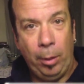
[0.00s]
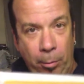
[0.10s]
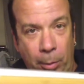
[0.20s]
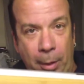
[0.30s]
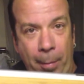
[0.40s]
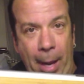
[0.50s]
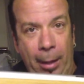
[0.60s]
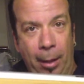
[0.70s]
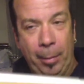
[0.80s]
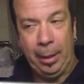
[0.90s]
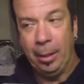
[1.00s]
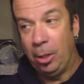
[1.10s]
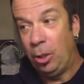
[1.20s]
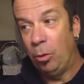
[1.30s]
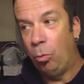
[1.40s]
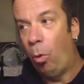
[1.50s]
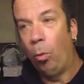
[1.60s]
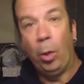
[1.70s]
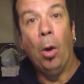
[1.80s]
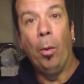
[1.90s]
when you put the back on, because it just
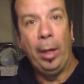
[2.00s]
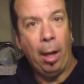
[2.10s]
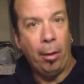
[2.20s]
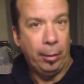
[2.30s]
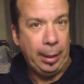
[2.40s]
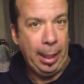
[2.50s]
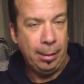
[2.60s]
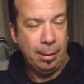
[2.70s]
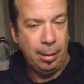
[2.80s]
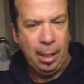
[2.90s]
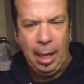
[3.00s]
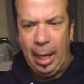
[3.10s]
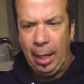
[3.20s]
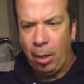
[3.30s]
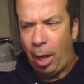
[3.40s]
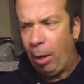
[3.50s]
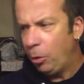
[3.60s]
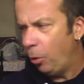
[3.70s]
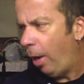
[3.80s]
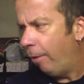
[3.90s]
won't go in other cases.
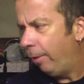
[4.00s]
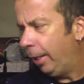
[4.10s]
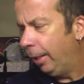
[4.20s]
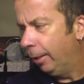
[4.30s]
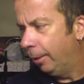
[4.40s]
I also have